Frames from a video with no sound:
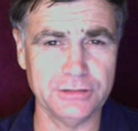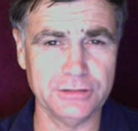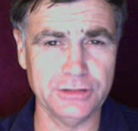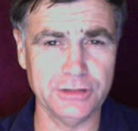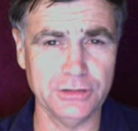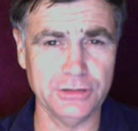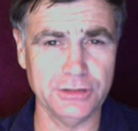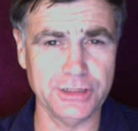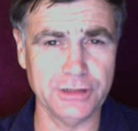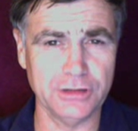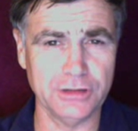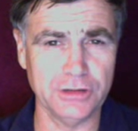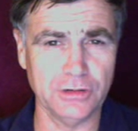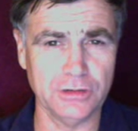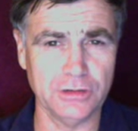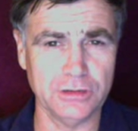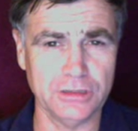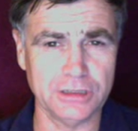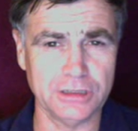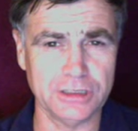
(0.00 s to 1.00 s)
duty or
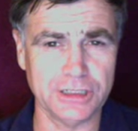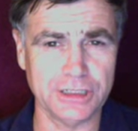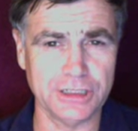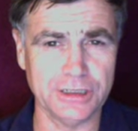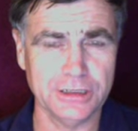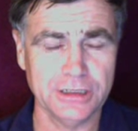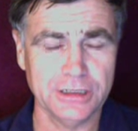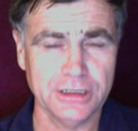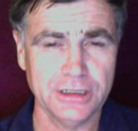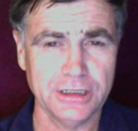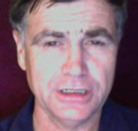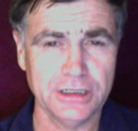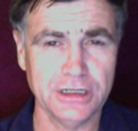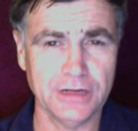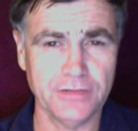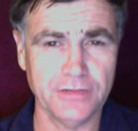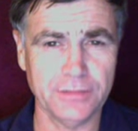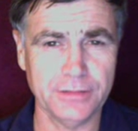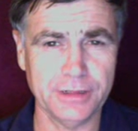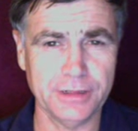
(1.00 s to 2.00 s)
go to the city
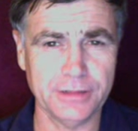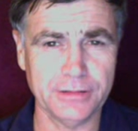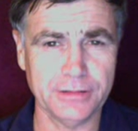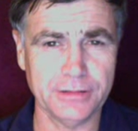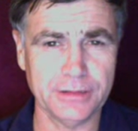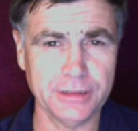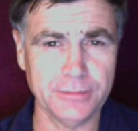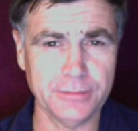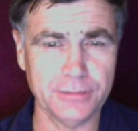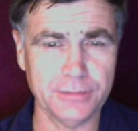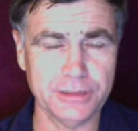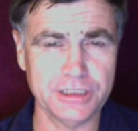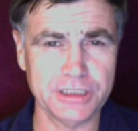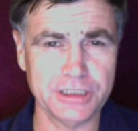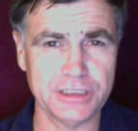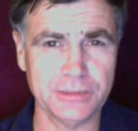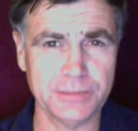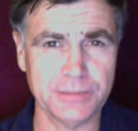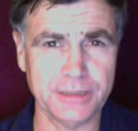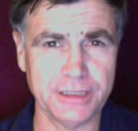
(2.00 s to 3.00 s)
government and
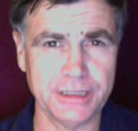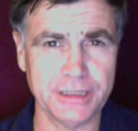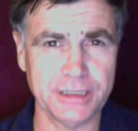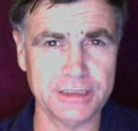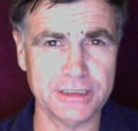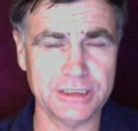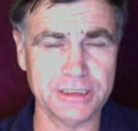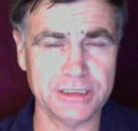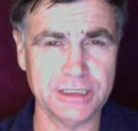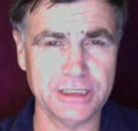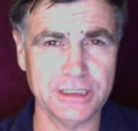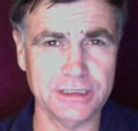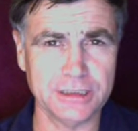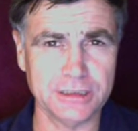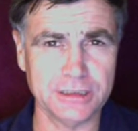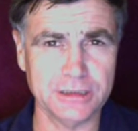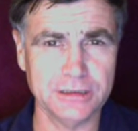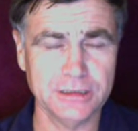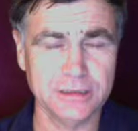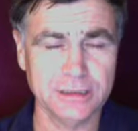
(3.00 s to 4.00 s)
participate as a
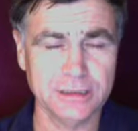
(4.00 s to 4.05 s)
citizen.